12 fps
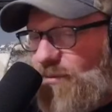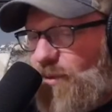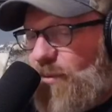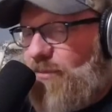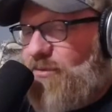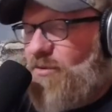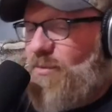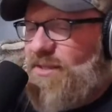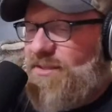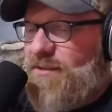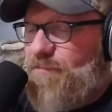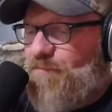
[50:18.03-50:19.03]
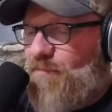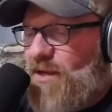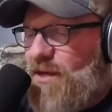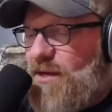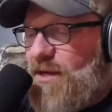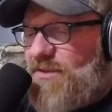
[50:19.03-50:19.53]
we won't do the whisk.
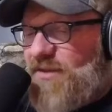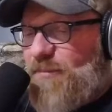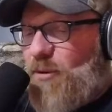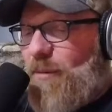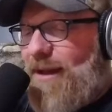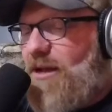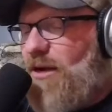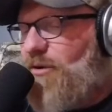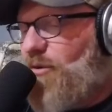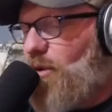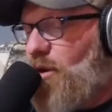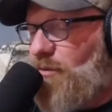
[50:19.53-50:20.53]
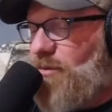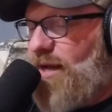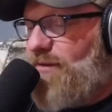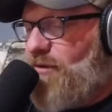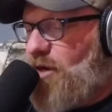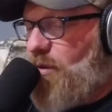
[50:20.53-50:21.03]
So they pull back onto the road, right?
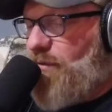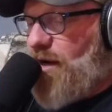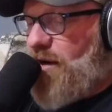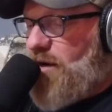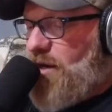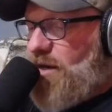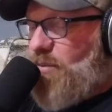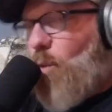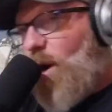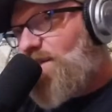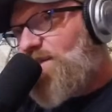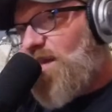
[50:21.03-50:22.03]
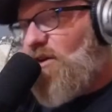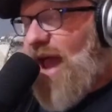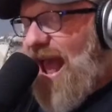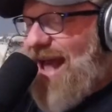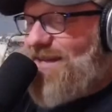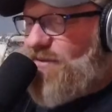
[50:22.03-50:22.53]
They're going there. Once they're
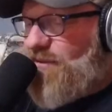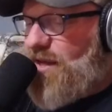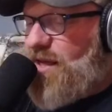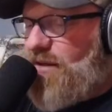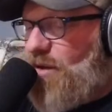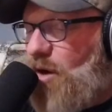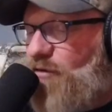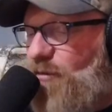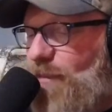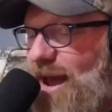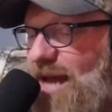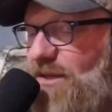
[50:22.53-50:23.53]
at the laundromat,